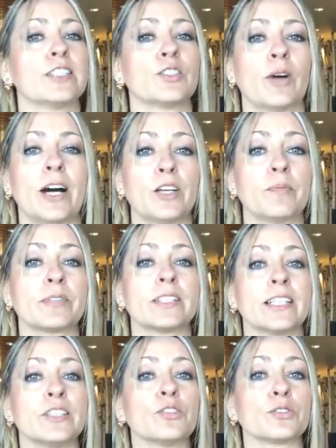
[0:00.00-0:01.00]
So how you
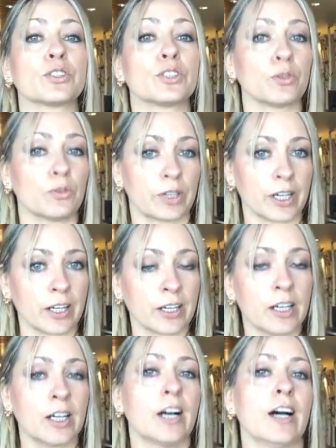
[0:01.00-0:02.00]
present your story,
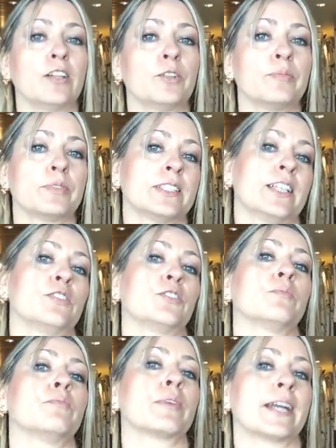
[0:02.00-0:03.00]
how to present your
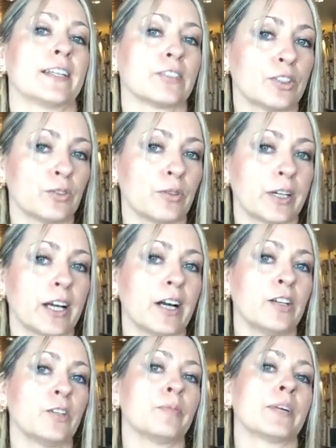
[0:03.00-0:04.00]
brand story, how
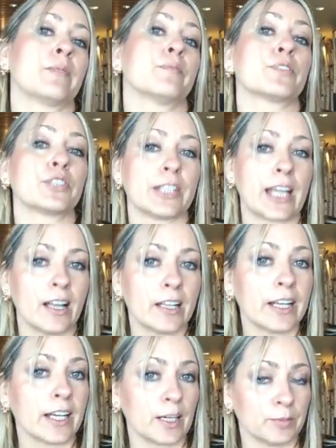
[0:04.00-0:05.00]
your brand
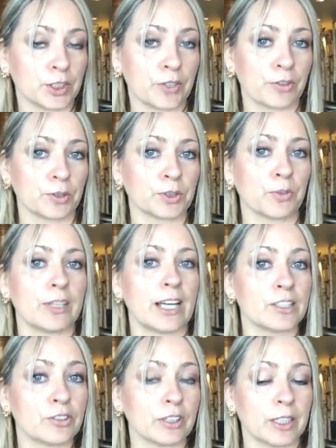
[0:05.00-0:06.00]
personality comes through. So
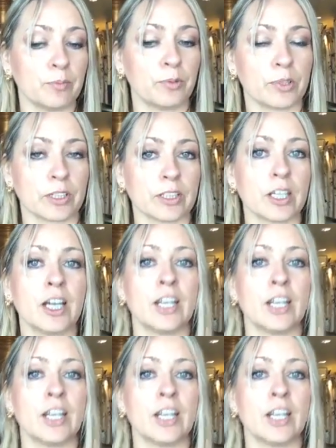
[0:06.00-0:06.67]
that's really important.